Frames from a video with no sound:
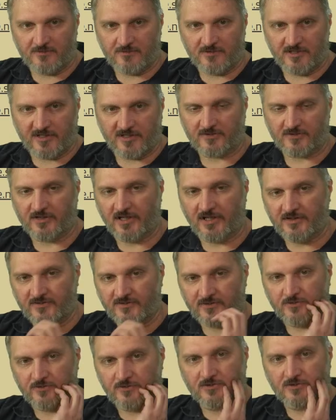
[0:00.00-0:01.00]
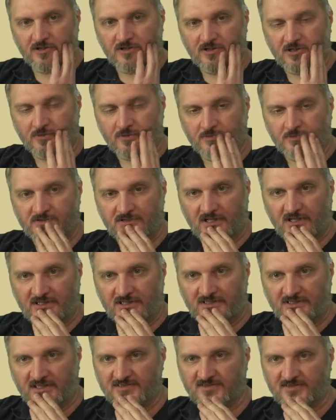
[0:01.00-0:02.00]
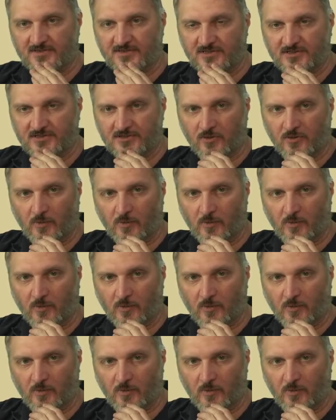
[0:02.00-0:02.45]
yesterday to like test the